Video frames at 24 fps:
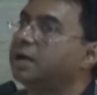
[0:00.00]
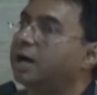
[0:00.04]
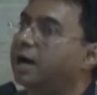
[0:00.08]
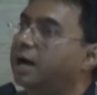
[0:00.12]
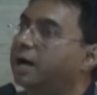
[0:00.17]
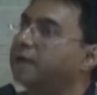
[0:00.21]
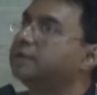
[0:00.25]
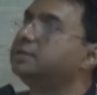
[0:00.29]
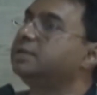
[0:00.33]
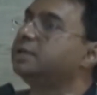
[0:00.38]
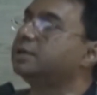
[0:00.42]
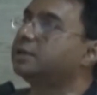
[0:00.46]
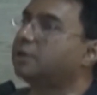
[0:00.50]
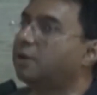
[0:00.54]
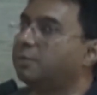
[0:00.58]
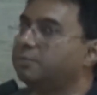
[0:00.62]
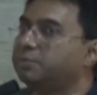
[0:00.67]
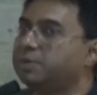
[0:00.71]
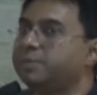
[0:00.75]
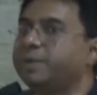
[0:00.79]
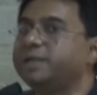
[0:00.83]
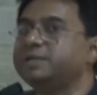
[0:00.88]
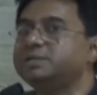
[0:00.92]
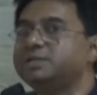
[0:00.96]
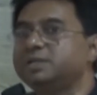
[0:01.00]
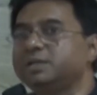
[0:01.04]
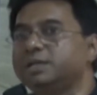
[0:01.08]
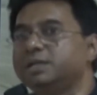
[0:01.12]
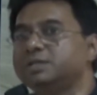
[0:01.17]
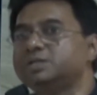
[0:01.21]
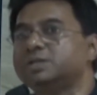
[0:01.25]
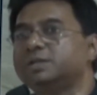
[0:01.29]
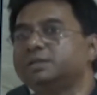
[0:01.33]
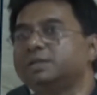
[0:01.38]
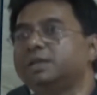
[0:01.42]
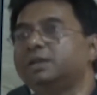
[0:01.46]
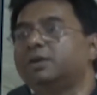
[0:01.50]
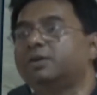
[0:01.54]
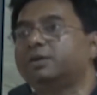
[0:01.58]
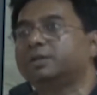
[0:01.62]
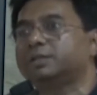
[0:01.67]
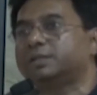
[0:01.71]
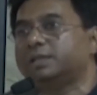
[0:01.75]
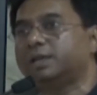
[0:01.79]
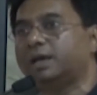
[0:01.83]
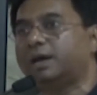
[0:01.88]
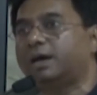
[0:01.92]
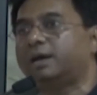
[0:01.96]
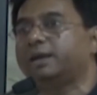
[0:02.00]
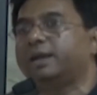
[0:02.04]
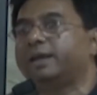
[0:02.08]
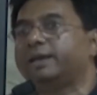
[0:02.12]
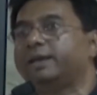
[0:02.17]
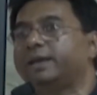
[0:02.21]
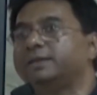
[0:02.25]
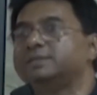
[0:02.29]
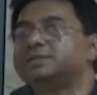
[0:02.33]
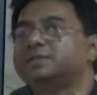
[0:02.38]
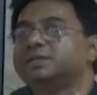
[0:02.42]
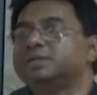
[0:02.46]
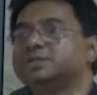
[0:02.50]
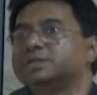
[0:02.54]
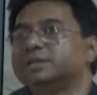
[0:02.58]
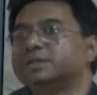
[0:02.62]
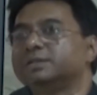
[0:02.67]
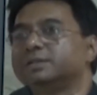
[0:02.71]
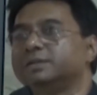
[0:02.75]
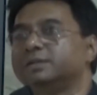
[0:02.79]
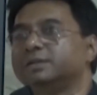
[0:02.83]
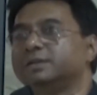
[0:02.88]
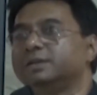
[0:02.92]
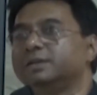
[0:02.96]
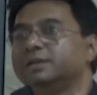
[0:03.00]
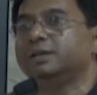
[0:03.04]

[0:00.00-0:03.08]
are they complementing each other or they are against each other?